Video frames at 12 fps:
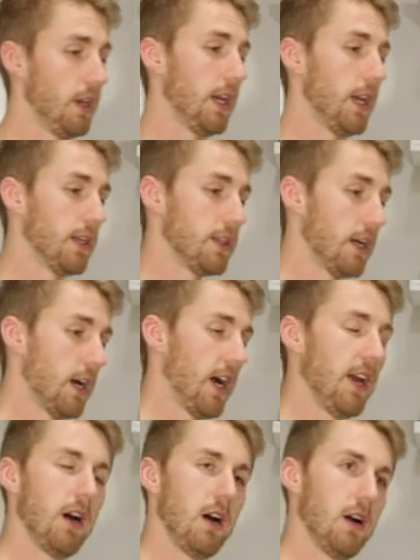And uh,
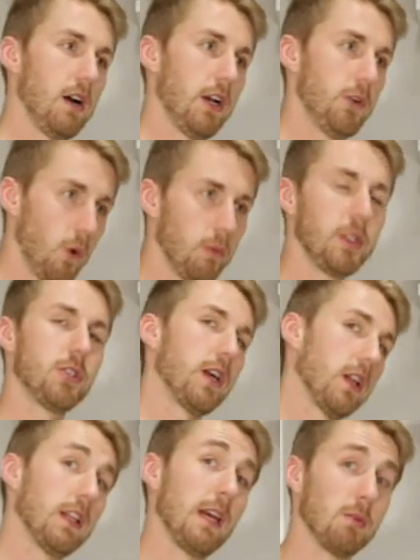I, I normally try
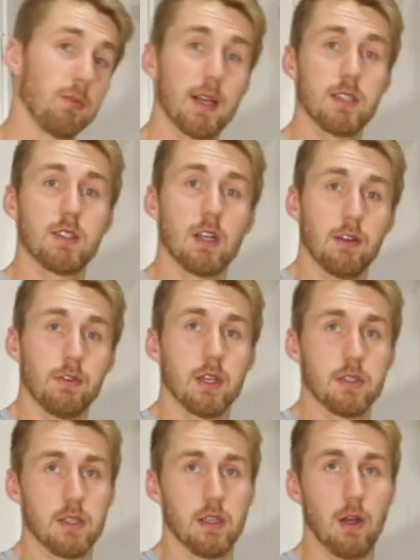to label my stuff
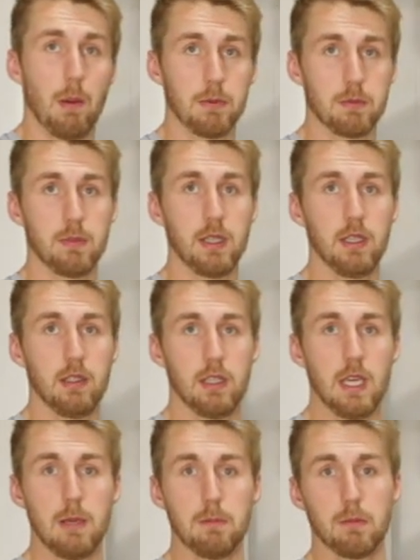because it helps me
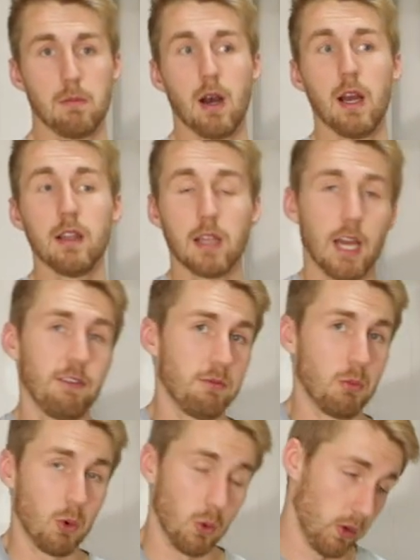keep my life
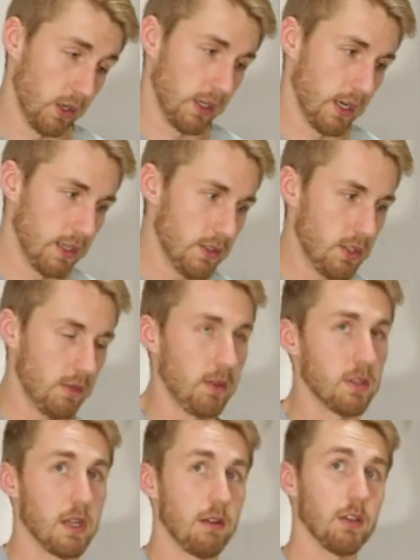more organized
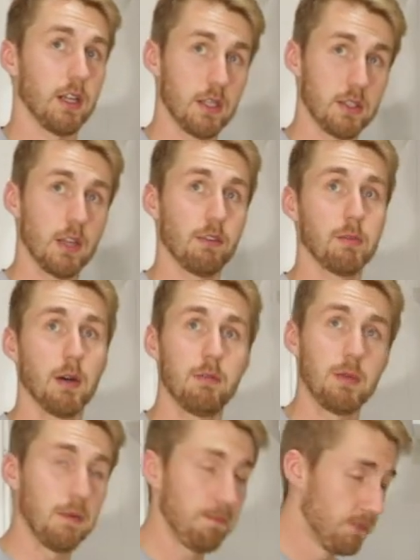because I have a lot of stuff above
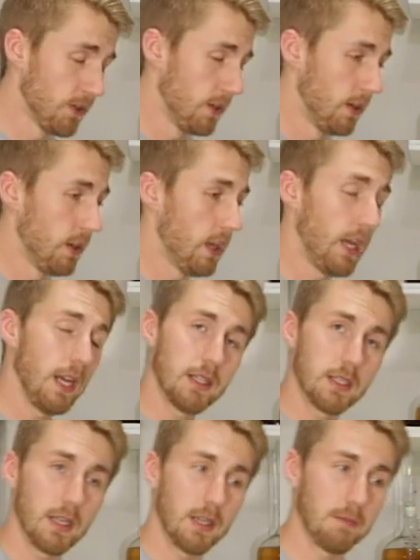me.
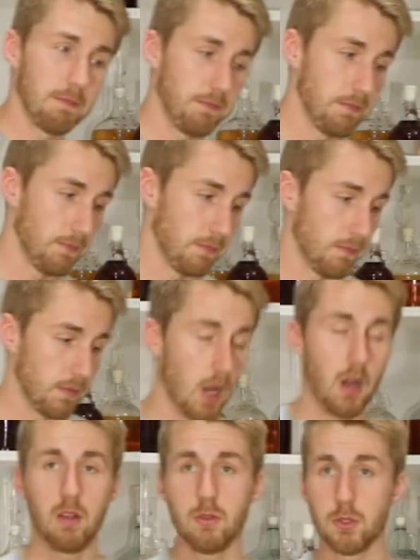And um,
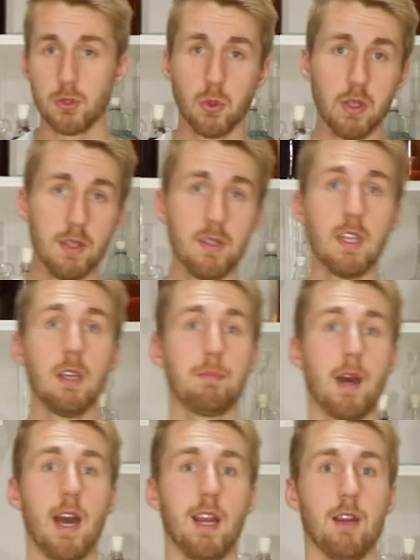I'll store this thing
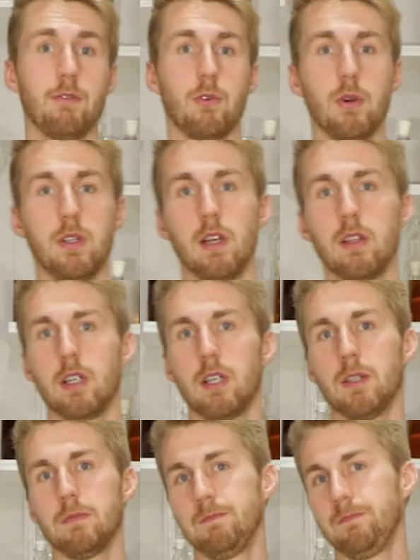back for
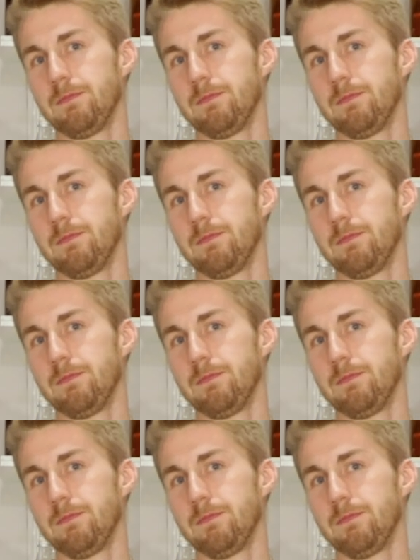another,